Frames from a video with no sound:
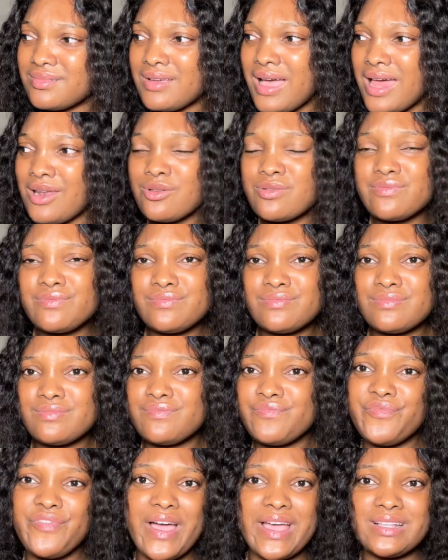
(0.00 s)
I don't
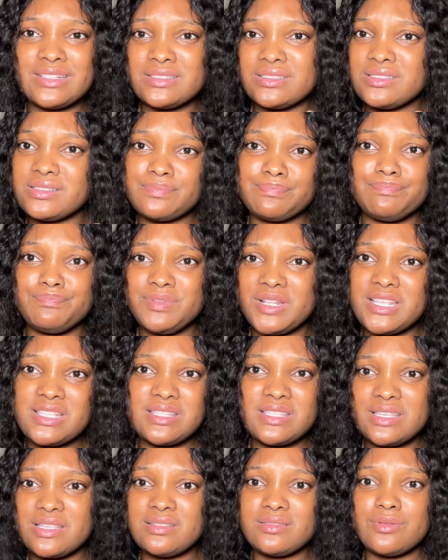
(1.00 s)
find
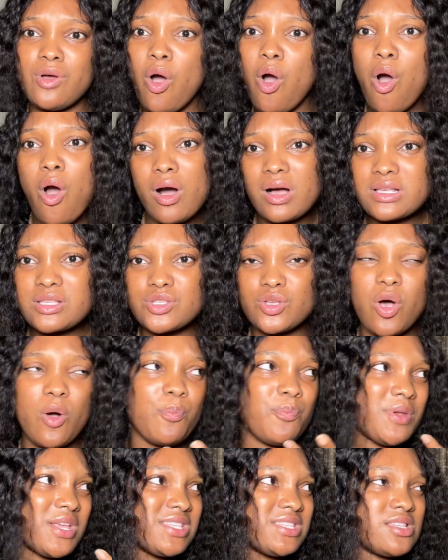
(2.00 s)
placing hugs or
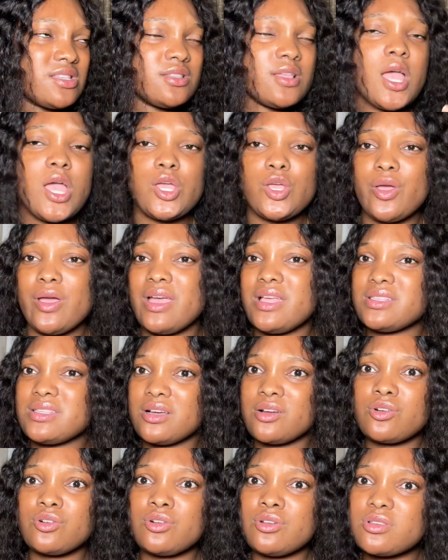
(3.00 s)
placing your hands
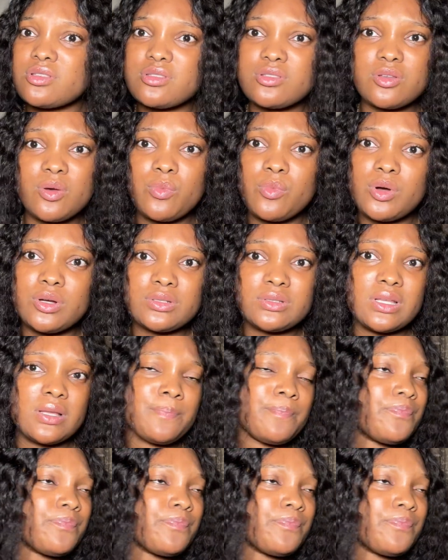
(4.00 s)
across someone